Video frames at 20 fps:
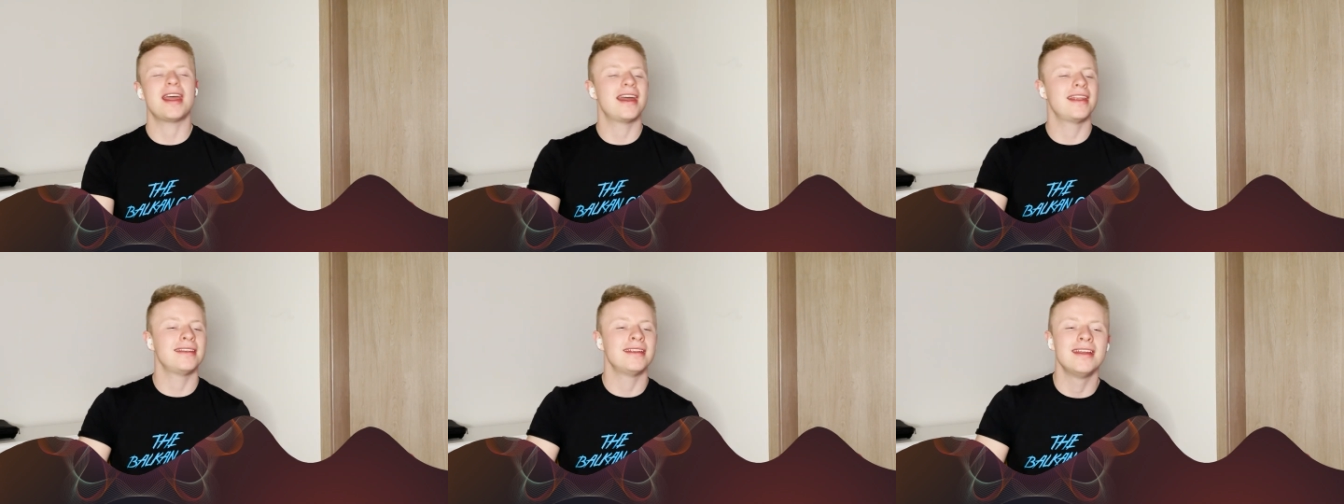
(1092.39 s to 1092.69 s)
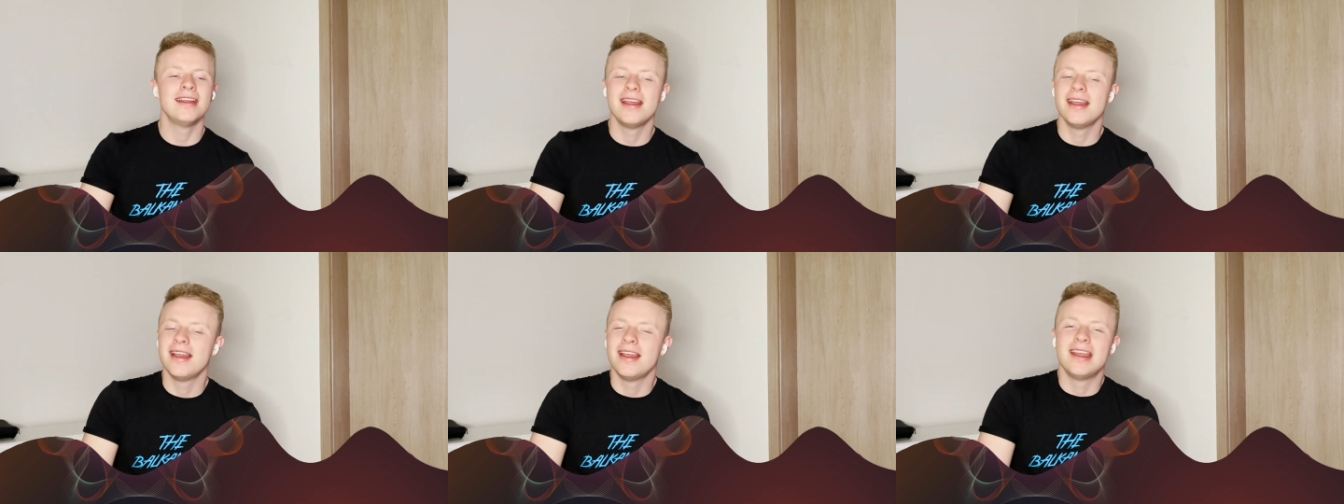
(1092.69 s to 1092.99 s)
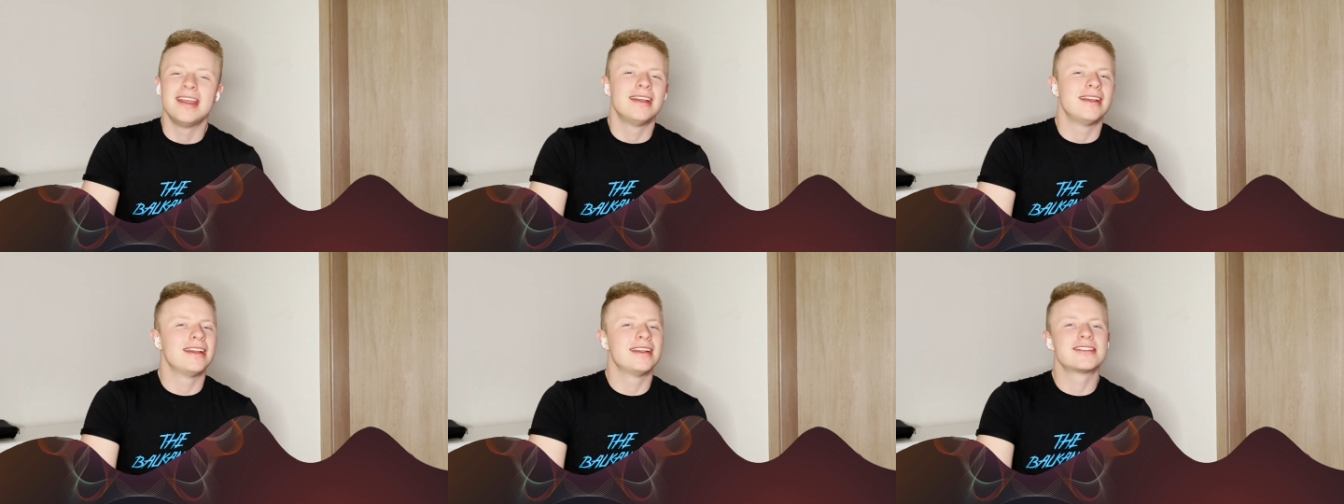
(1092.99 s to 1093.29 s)
and
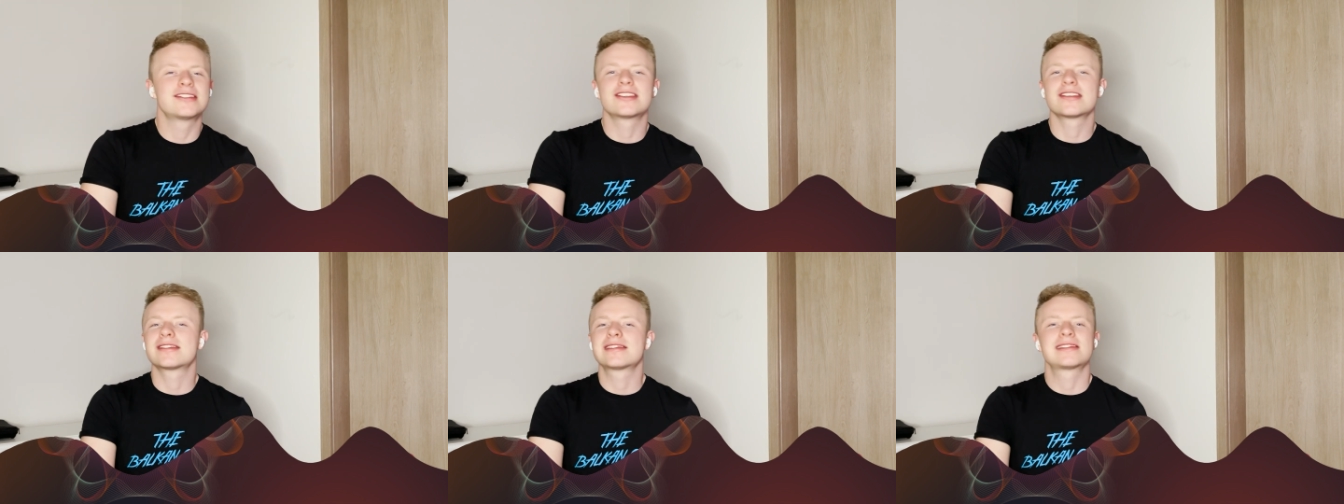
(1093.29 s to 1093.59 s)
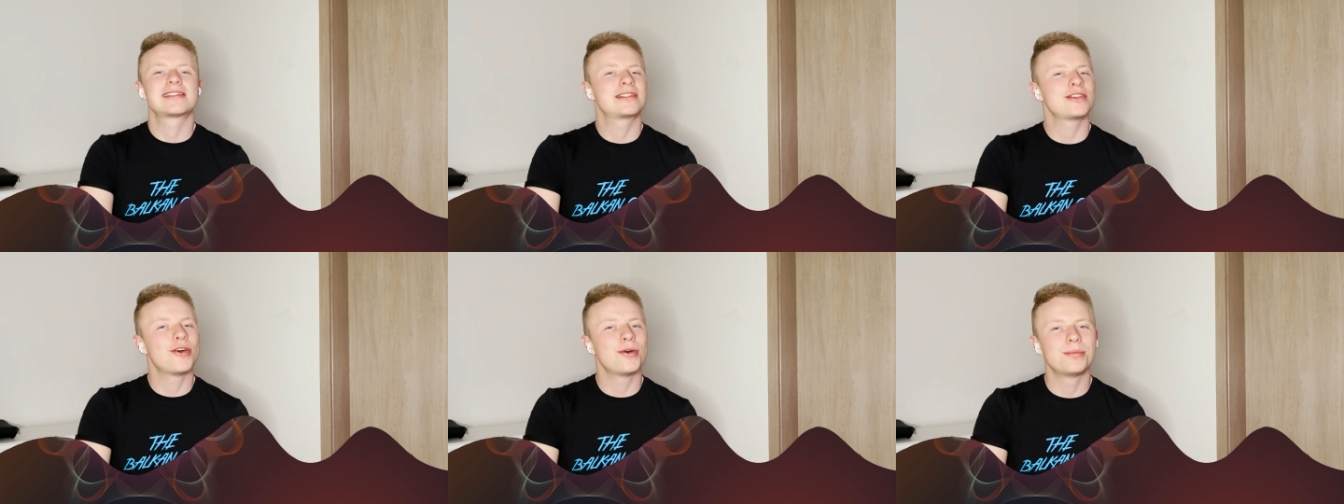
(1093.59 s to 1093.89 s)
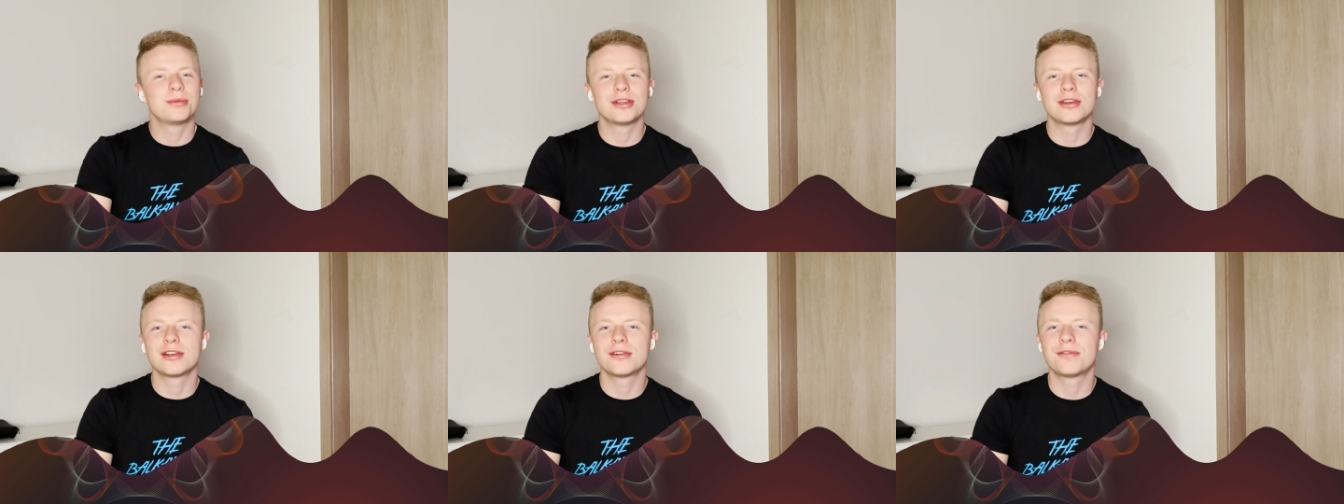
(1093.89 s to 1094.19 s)
it's just so
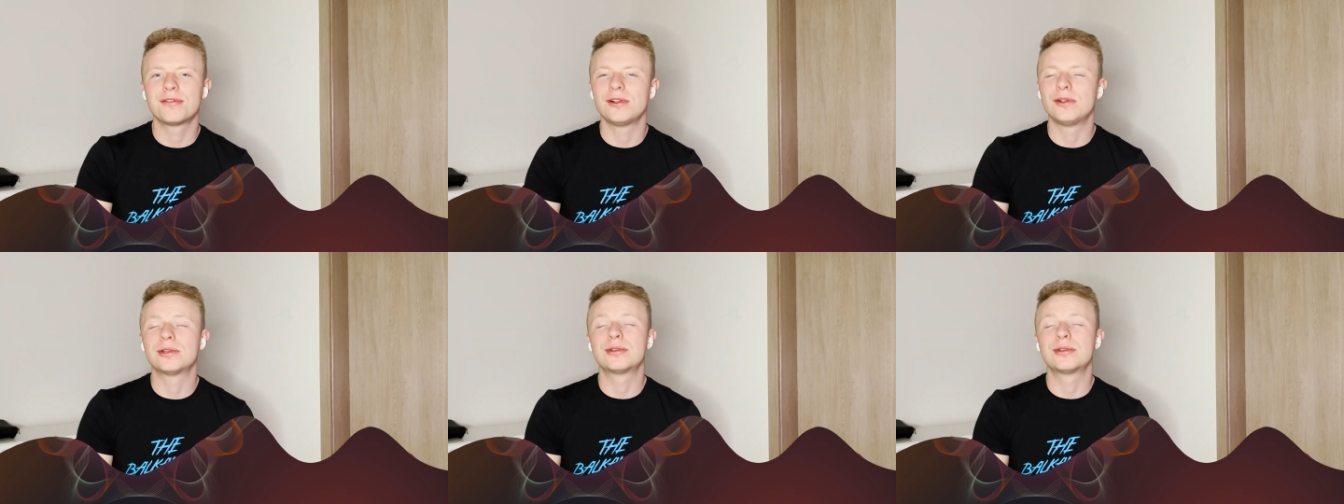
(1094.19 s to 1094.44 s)
beautiful.